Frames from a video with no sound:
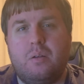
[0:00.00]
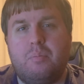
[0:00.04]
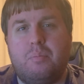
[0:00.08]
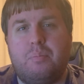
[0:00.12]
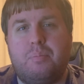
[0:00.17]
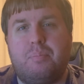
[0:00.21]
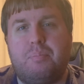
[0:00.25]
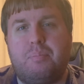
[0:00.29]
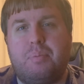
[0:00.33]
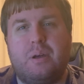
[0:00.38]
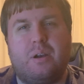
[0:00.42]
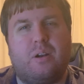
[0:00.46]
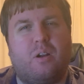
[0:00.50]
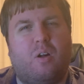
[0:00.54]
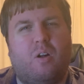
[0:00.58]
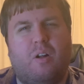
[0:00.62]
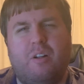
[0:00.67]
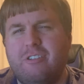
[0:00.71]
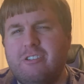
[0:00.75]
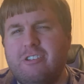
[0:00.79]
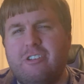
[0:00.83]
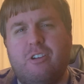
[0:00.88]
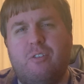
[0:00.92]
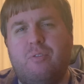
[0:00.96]
but
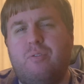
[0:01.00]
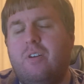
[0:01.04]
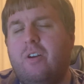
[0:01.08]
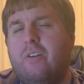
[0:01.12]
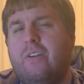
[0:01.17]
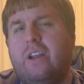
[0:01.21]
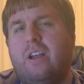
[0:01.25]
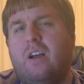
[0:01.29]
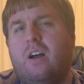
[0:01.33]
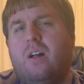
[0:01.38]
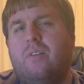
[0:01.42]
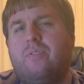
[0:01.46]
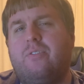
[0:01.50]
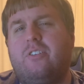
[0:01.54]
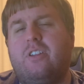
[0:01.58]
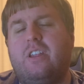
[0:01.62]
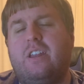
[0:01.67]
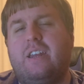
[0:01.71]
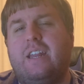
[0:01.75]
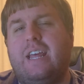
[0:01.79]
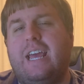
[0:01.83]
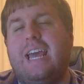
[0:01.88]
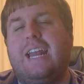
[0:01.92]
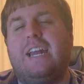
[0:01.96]
also very
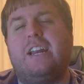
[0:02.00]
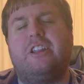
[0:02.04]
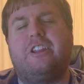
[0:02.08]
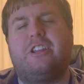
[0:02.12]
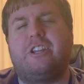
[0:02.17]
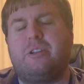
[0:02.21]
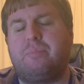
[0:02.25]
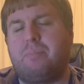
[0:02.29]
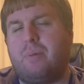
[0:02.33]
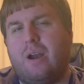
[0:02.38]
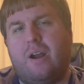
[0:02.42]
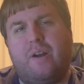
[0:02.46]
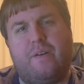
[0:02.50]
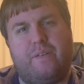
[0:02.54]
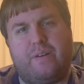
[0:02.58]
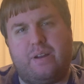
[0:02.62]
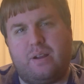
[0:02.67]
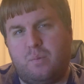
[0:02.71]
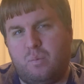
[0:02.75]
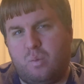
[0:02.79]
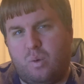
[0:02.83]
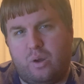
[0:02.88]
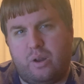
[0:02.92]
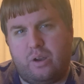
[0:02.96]
often an
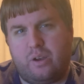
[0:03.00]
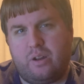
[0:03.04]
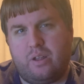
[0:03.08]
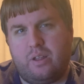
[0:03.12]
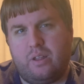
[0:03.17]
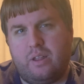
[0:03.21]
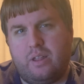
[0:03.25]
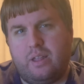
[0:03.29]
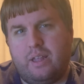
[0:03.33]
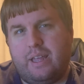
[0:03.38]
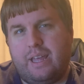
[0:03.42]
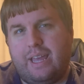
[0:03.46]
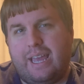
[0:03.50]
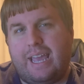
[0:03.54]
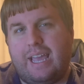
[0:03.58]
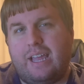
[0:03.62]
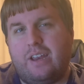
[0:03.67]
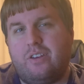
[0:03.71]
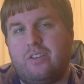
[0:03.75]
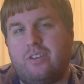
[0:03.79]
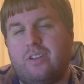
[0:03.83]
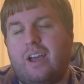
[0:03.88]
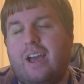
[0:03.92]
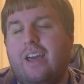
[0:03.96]
inspiring one.
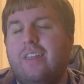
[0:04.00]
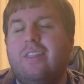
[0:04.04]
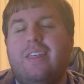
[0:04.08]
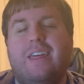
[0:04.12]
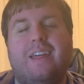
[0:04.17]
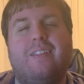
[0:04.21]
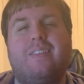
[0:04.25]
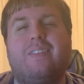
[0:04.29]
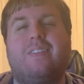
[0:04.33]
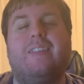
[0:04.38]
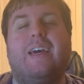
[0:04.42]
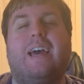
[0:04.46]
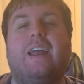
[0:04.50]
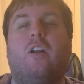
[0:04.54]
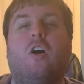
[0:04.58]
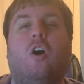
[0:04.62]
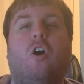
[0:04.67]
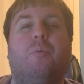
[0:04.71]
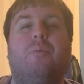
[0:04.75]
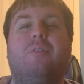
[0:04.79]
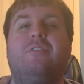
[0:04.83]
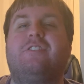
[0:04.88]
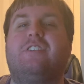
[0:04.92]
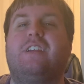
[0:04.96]
And I think that
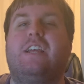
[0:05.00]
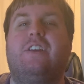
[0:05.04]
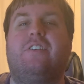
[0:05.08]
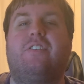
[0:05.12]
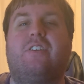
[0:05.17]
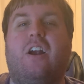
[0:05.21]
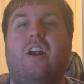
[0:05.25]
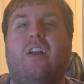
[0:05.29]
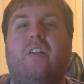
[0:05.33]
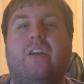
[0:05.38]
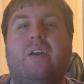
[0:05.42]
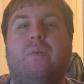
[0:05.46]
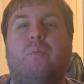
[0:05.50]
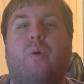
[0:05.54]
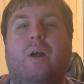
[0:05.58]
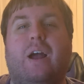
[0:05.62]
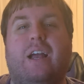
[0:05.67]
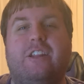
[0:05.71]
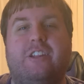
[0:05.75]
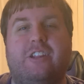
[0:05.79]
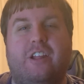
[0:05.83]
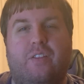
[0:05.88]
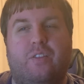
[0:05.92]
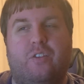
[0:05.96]
almost entirely
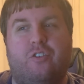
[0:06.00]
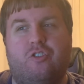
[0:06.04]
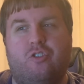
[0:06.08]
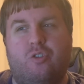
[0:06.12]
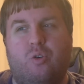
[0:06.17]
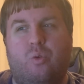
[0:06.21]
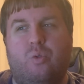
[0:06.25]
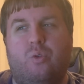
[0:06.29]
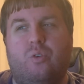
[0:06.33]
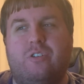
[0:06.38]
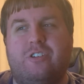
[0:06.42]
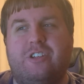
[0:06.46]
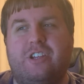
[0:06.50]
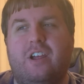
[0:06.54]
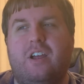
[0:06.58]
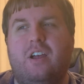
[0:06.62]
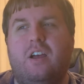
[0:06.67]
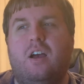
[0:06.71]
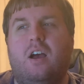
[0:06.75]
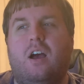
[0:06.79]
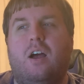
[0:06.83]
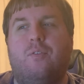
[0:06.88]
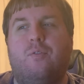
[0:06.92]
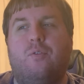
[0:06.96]
rides on the shoulders
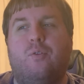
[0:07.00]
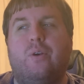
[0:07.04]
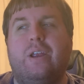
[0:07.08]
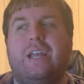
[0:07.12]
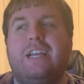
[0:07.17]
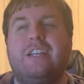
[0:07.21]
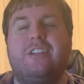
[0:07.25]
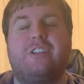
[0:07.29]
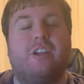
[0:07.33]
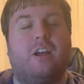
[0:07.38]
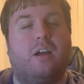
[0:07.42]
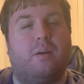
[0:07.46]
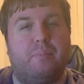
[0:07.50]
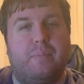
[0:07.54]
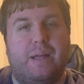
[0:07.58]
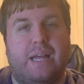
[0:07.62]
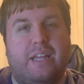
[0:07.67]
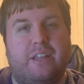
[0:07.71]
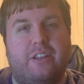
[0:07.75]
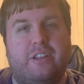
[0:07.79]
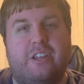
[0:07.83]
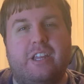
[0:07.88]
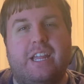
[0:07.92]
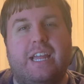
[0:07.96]
of Riz
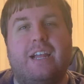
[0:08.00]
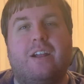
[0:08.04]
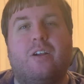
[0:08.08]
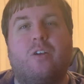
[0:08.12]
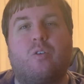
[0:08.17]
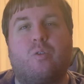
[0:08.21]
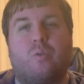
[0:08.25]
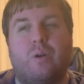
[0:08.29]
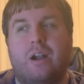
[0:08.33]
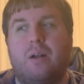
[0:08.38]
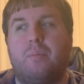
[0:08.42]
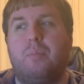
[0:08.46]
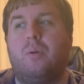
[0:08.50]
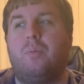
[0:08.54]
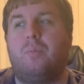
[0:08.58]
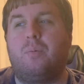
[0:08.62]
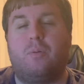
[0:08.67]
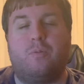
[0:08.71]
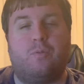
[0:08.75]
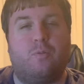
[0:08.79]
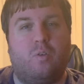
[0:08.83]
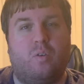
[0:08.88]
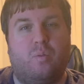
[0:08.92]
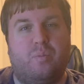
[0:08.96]
Ahmed's incredible
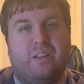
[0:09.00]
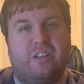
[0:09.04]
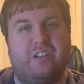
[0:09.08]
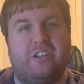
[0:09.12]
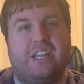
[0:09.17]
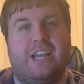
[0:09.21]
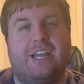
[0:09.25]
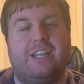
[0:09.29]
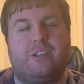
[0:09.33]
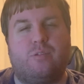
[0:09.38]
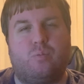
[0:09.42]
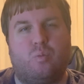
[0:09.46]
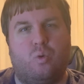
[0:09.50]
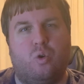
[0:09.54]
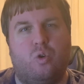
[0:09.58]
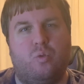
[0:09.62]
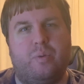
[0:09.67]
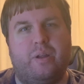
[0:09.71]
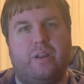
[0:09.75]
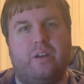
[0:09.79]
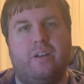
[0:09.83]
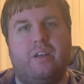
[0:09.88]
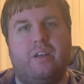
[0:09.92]
performance as Ruben.